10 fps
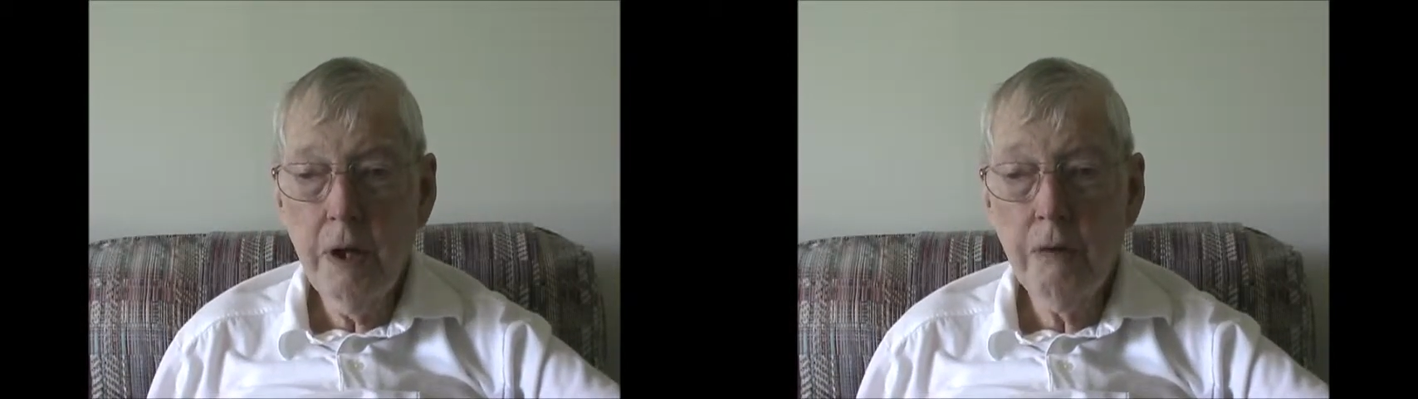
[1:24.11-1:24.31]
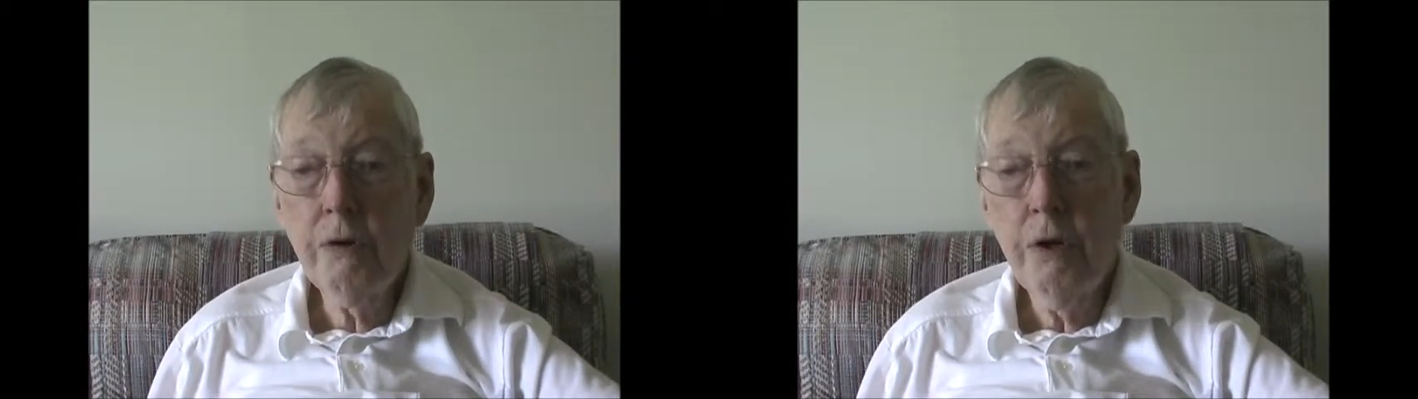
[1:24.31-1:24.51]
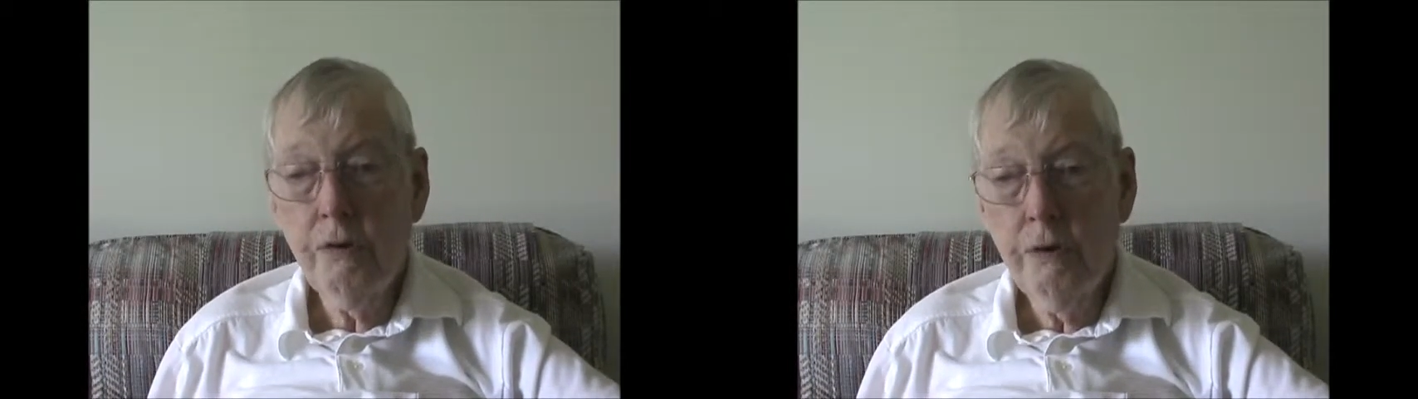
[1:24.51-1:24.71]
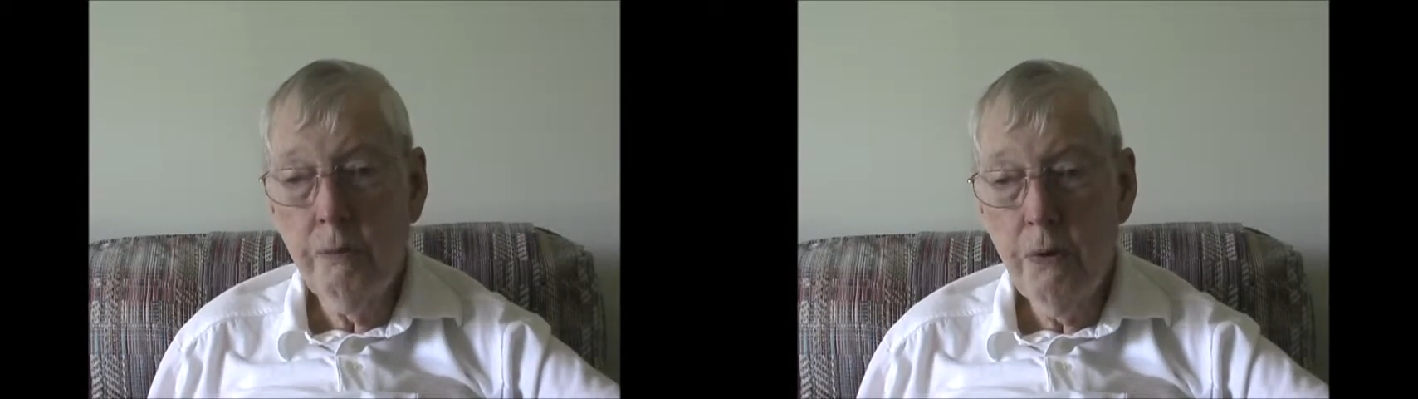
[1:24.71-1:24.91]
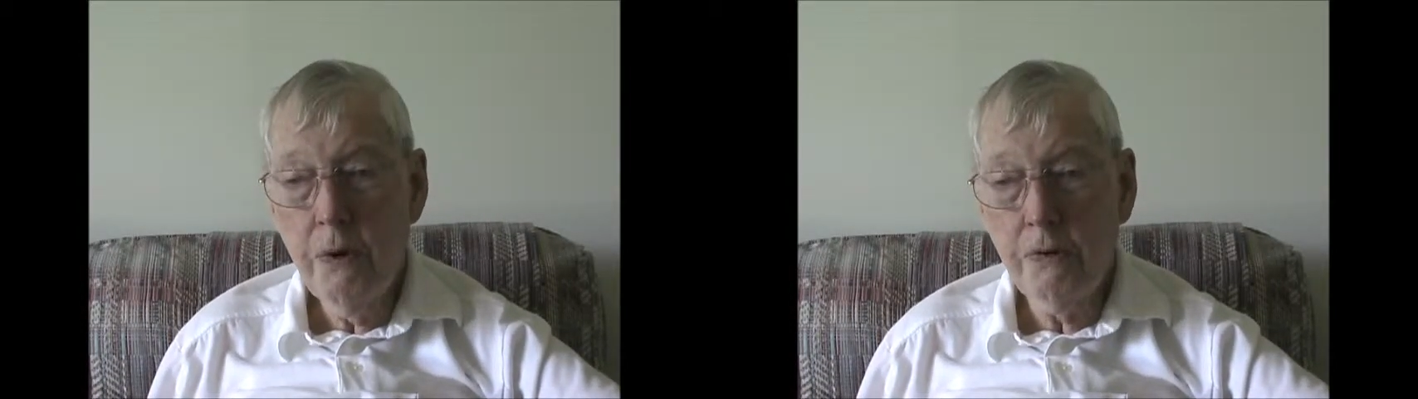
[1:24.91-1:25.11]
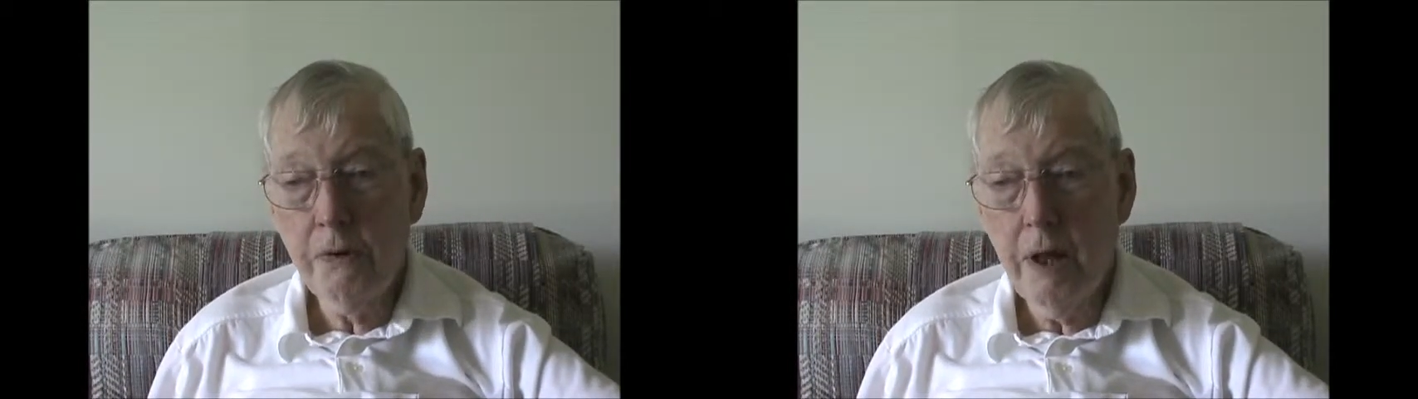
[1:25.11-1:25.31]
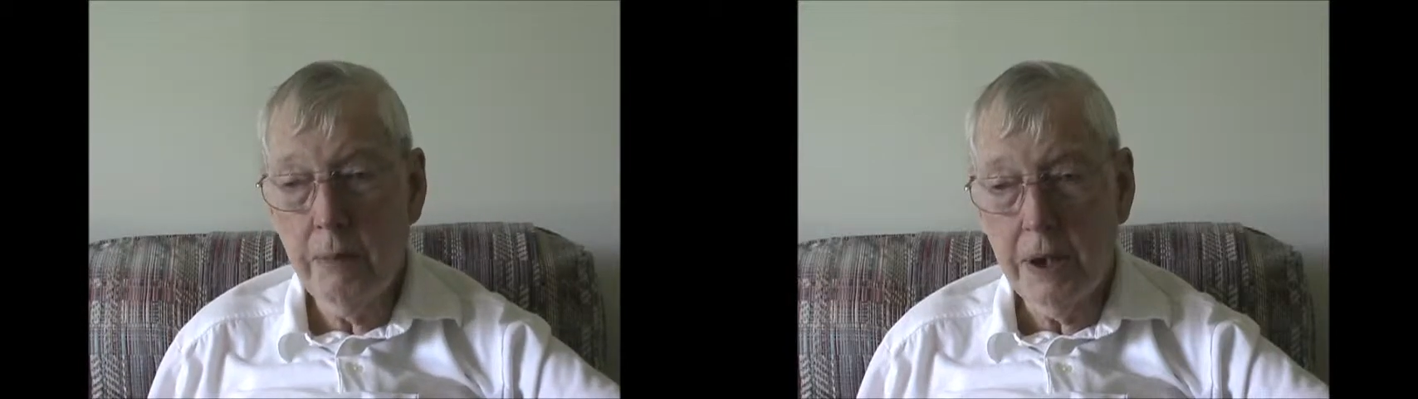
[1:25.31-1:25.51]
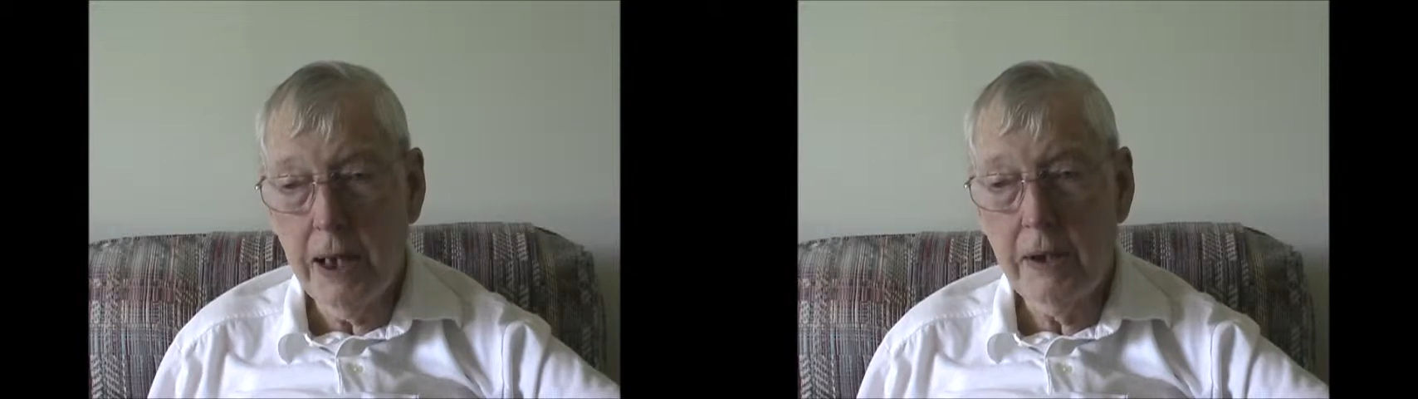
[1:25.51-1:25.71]
this is a boys' club
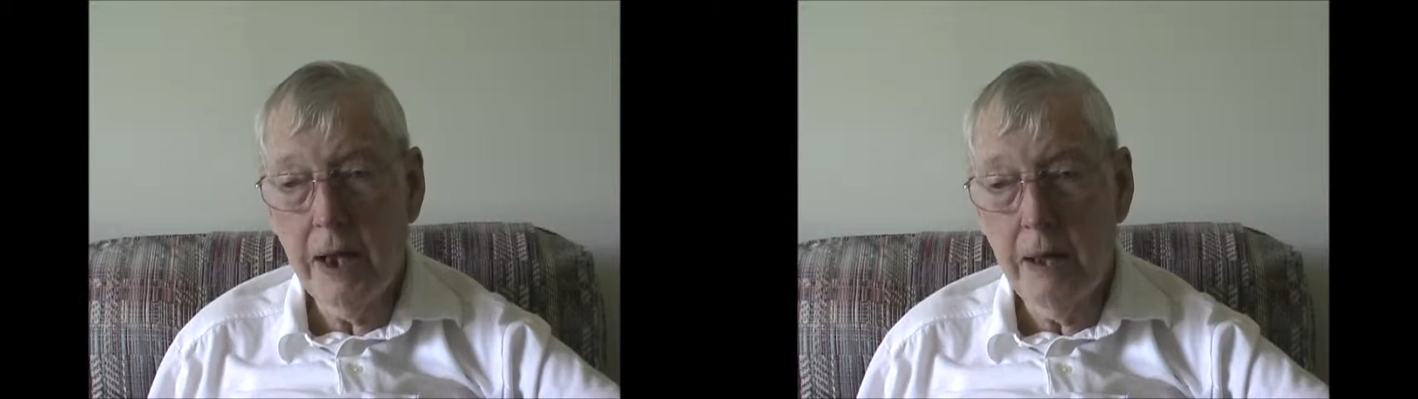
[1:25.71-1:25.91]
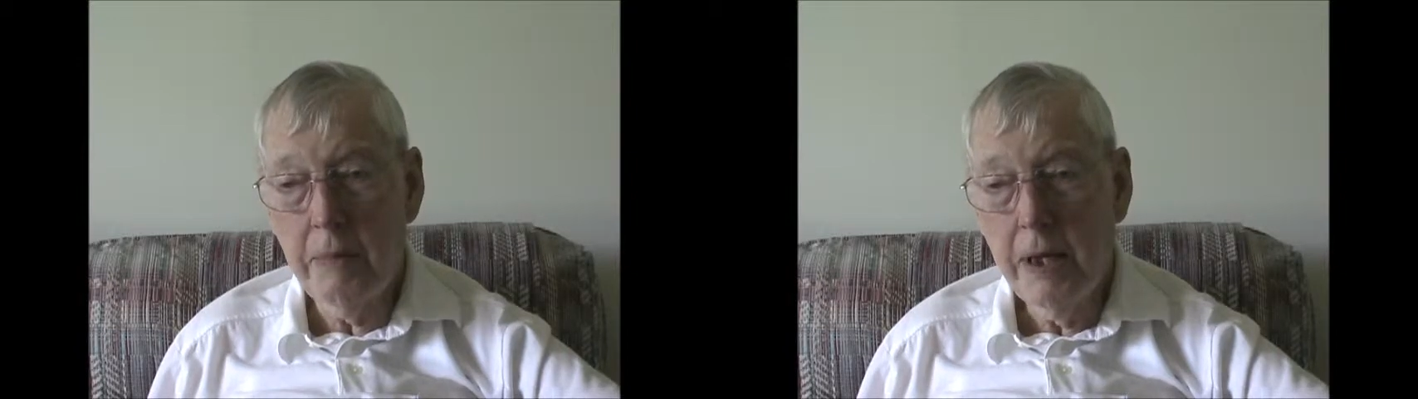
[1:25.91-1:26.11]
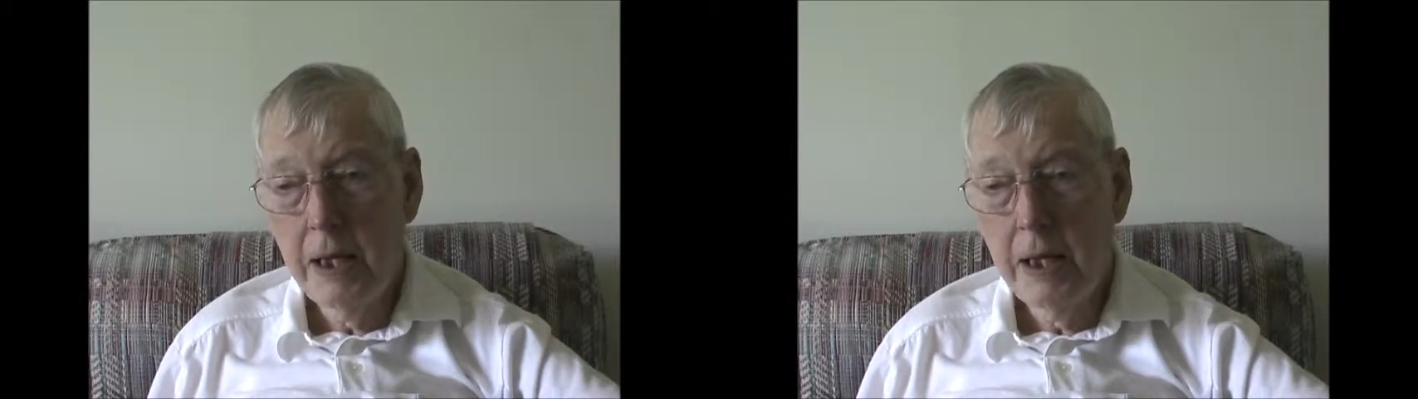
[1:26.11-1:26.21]
at that time,